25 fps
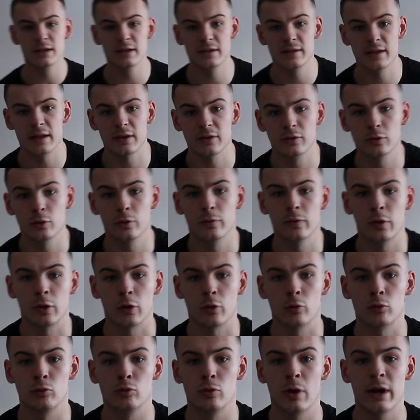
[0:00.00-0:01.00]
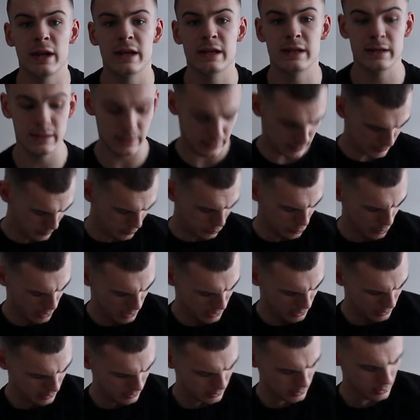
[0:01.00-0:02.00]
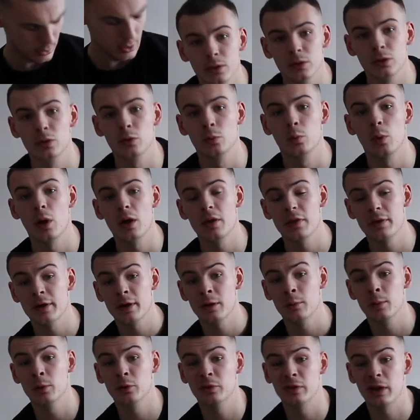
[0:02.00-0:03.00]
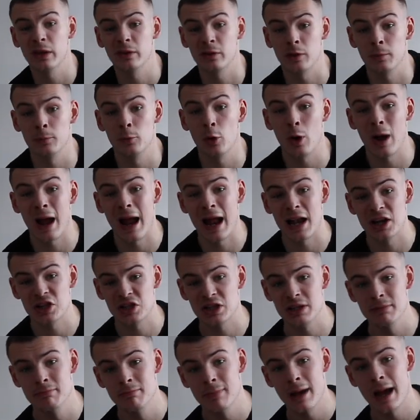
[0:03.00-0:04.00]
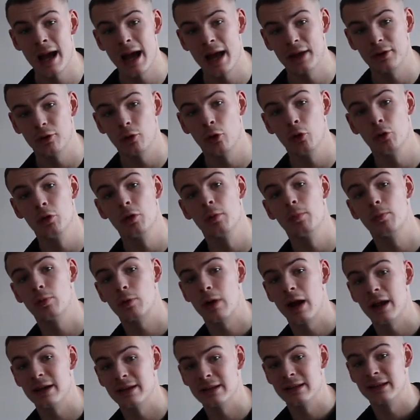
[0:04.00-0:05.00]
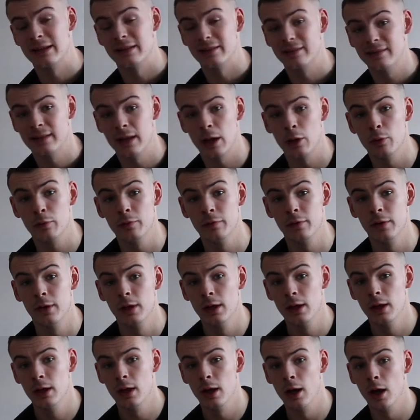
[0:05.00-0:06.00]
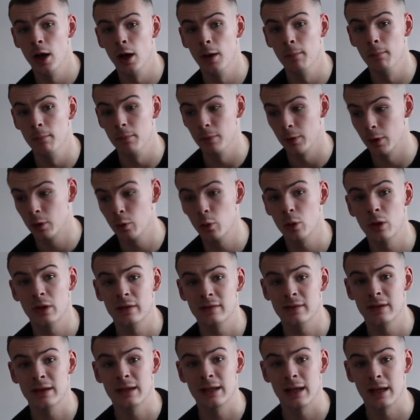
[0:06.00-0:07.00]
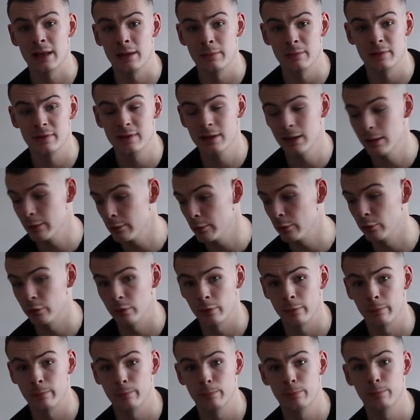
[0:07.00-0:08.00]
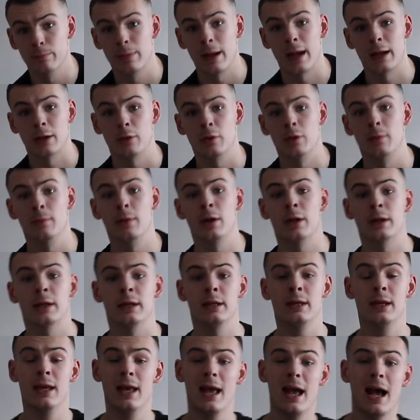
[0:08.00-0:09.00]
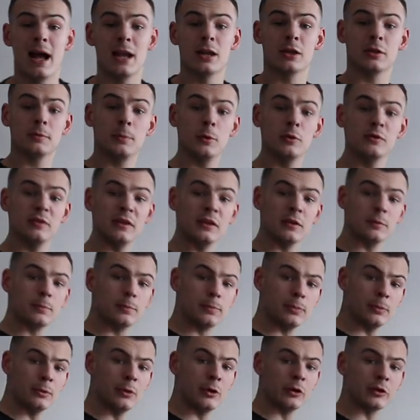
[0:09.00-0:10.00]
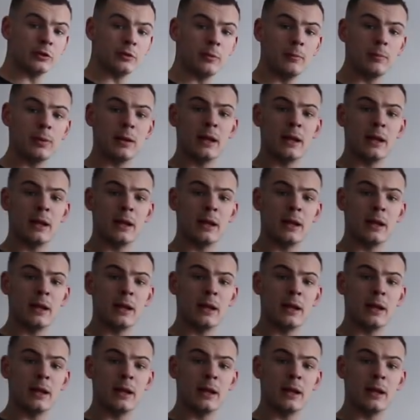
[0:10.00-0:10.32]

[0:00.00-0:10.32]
is that sort of like a raised print. The one thing I will say is I'm not actually mad on the brand in itself. Um, the quality and the materials are bang on the money. And I suppose it's nice and